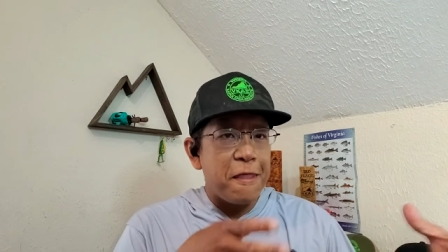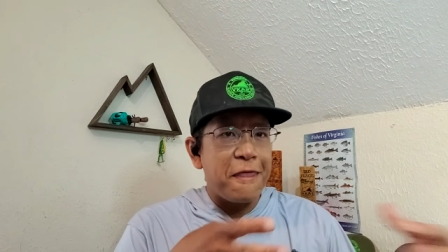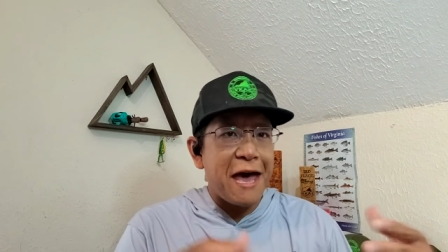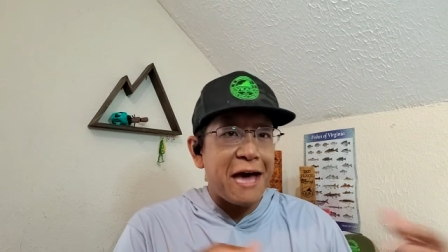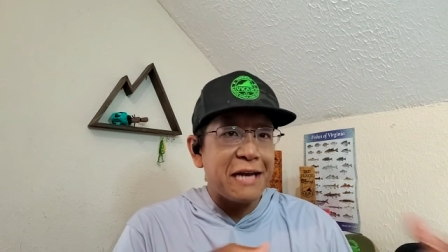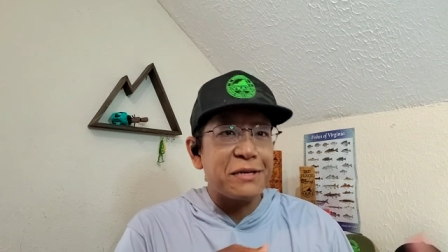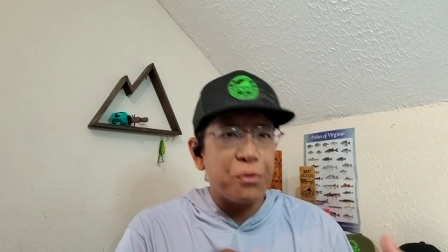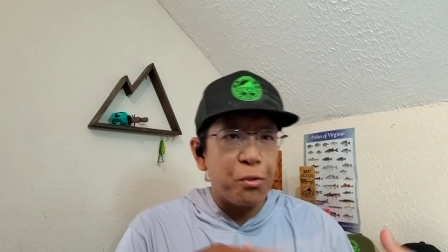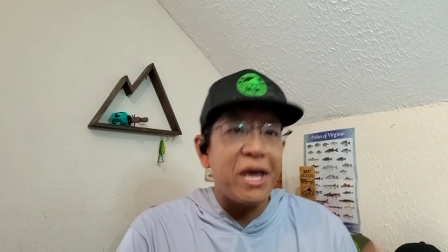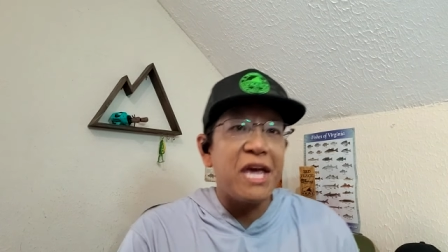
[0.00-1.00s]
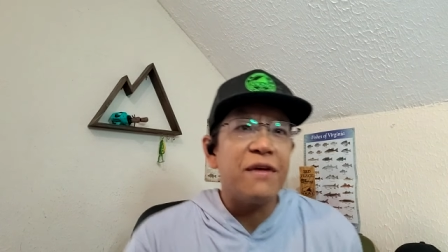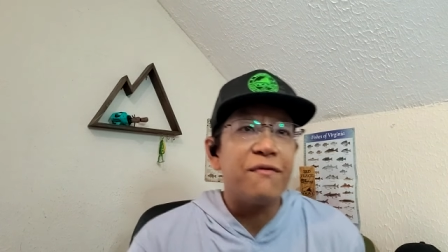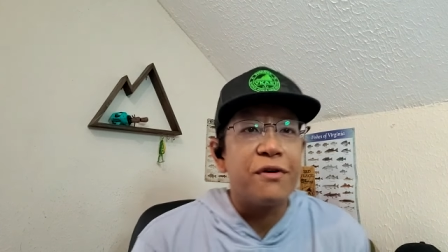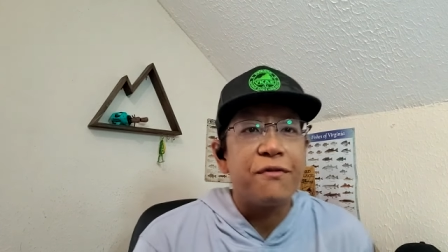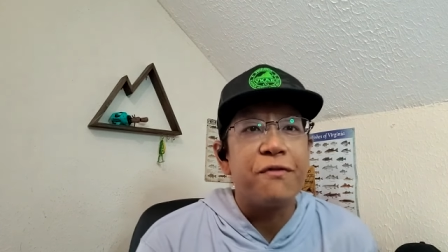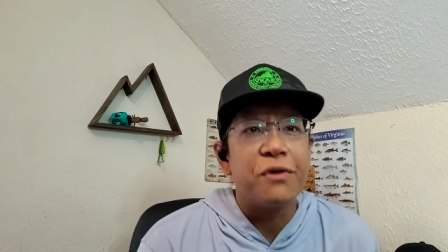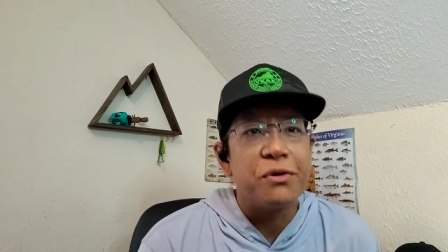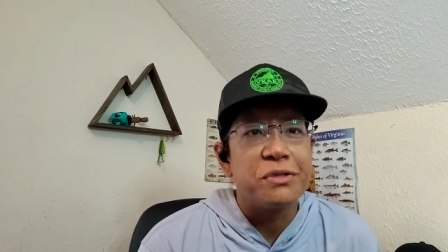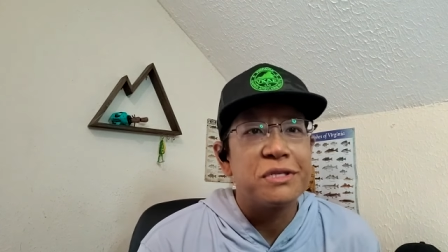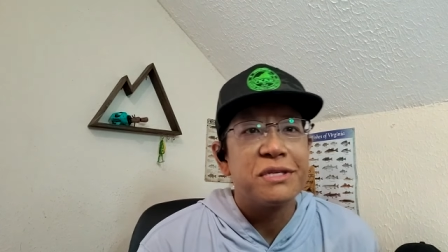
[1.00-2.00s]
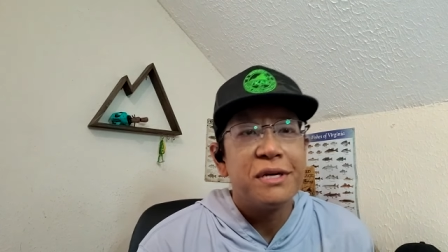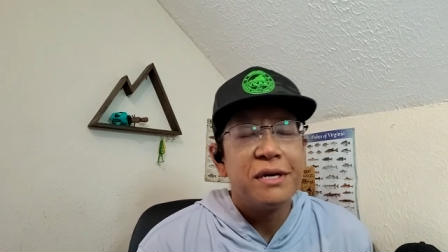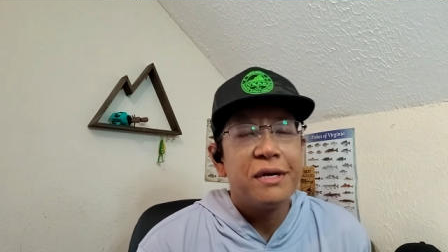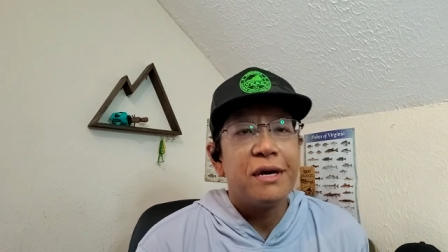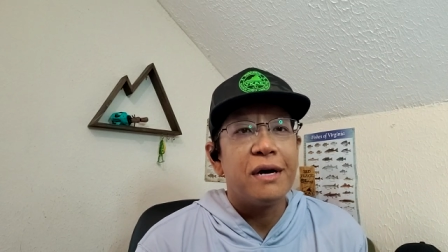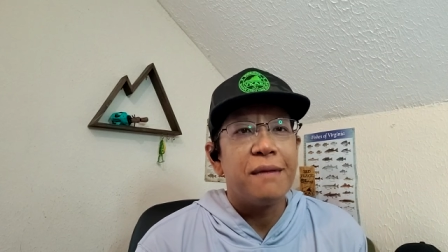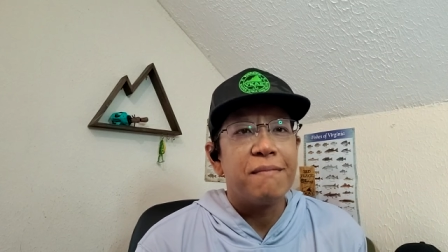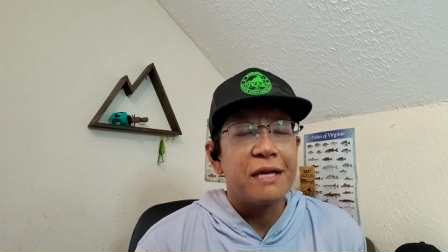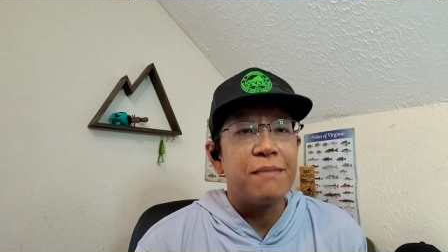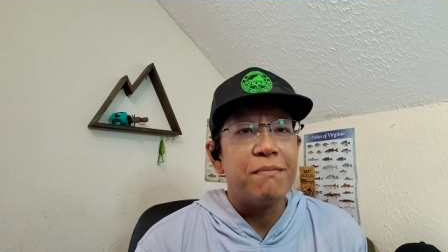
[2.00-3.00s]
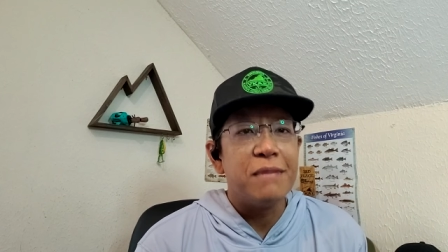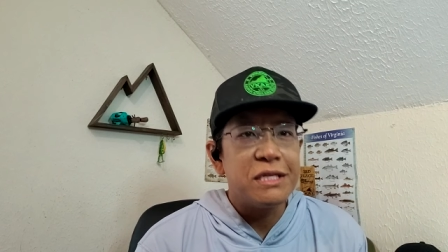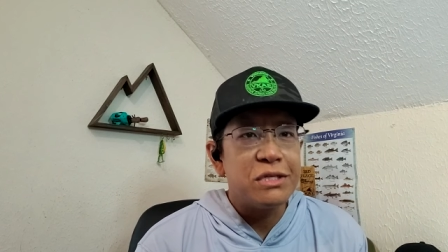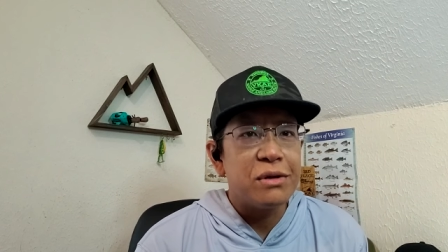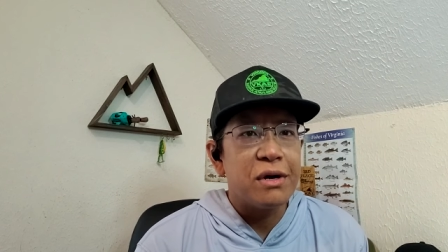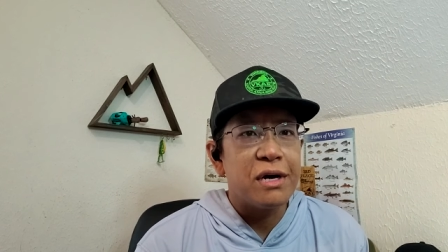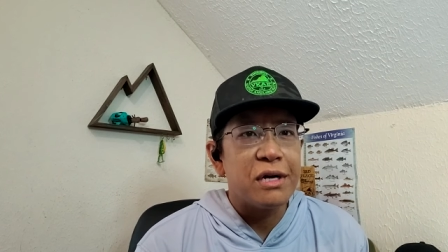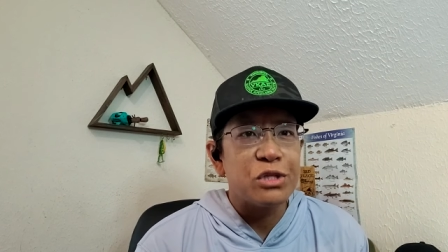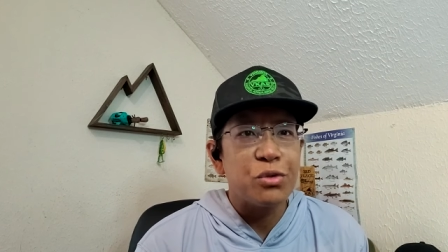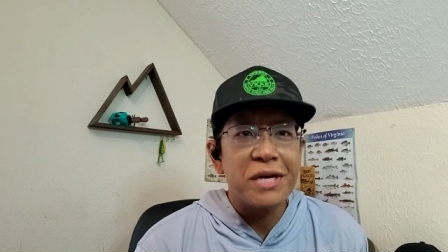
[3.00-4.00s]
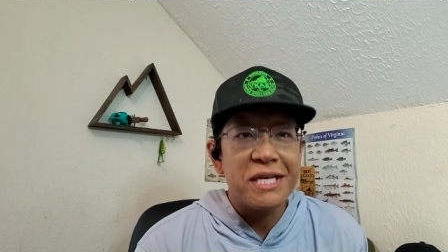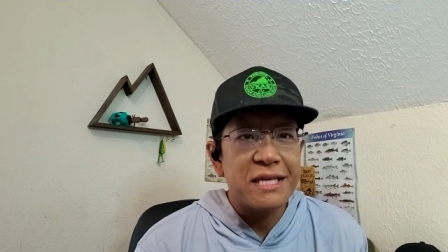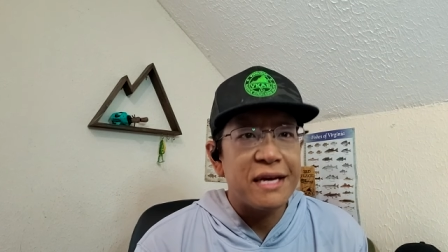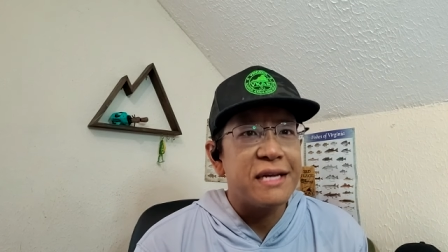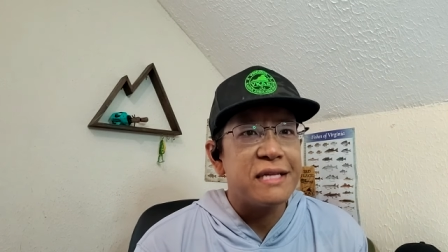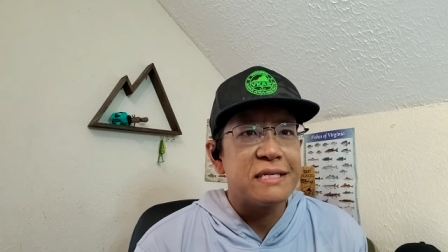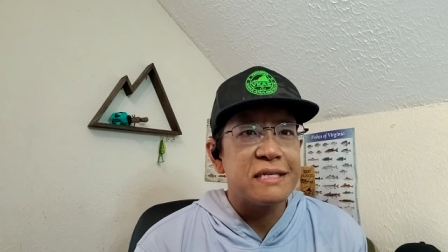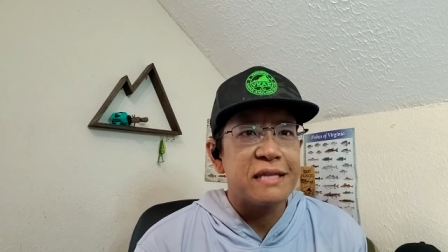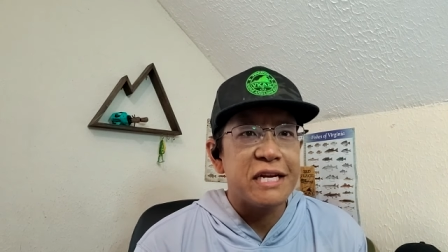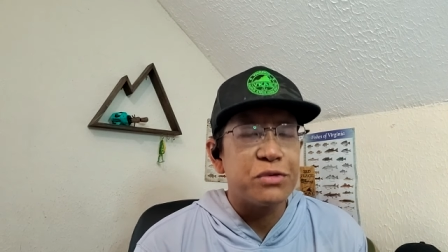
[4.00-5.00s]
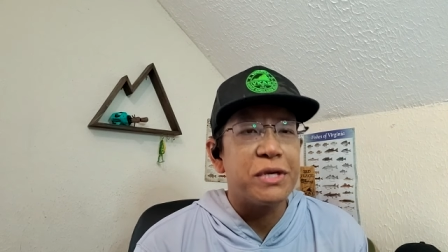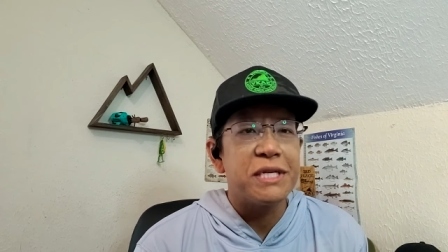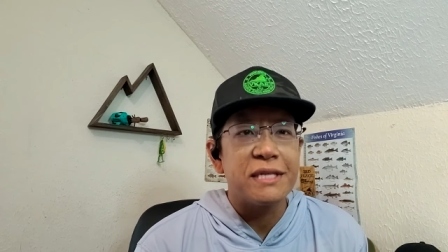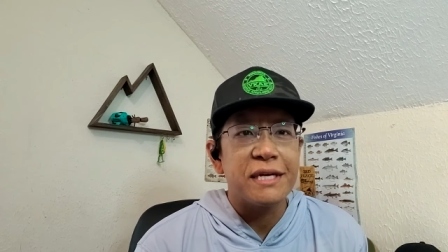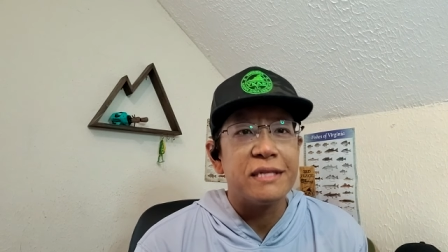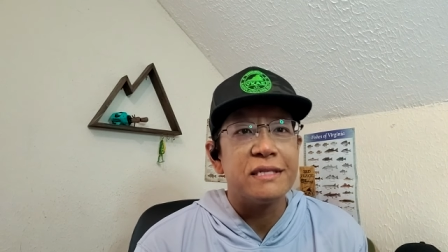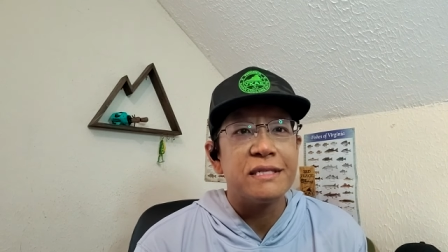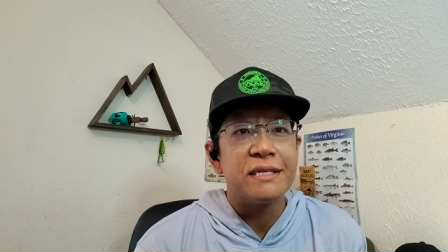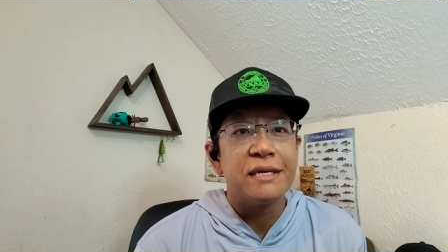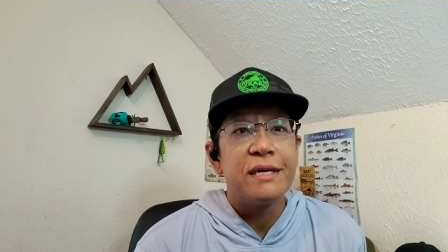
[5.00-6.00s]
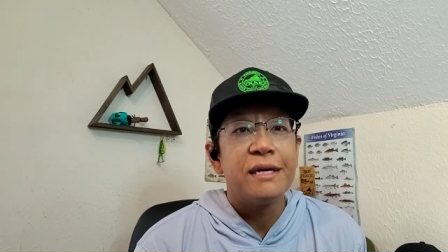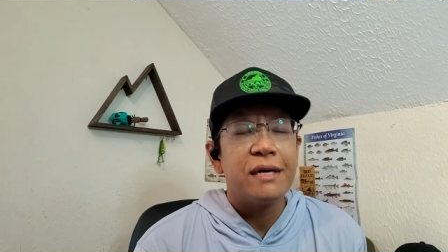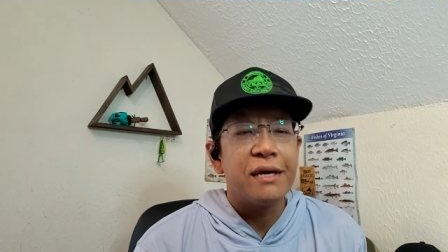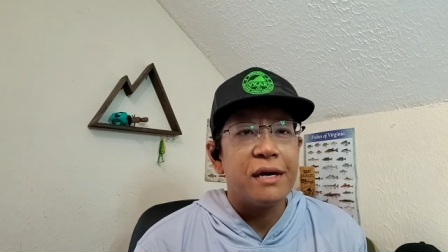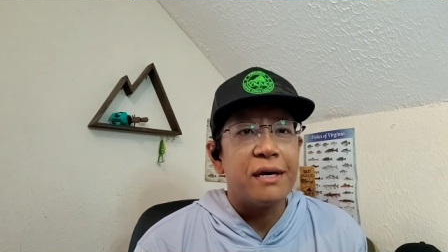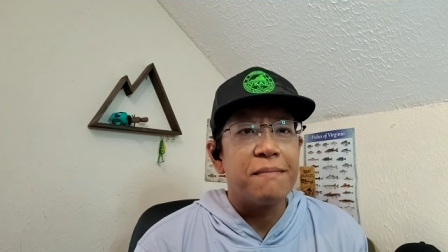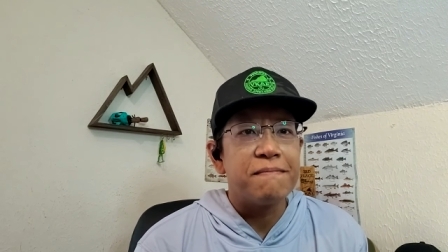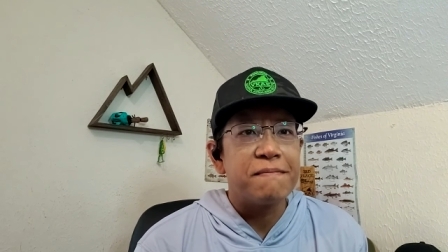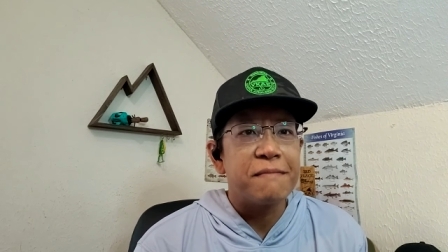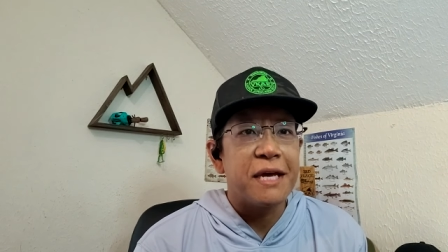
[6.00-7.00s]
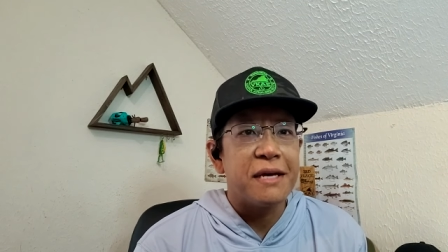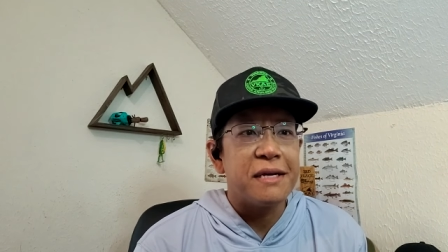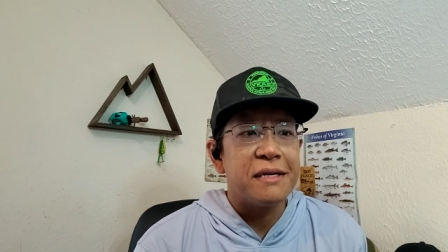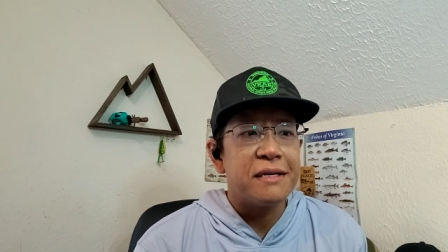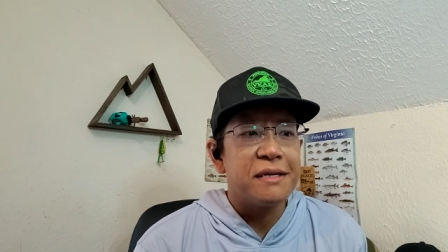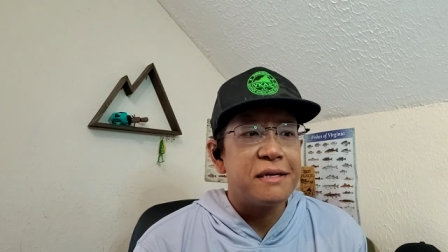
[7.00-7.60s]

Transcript: that wave of folks, uh, like mid uh, twenty tens, late twenty tens, um, and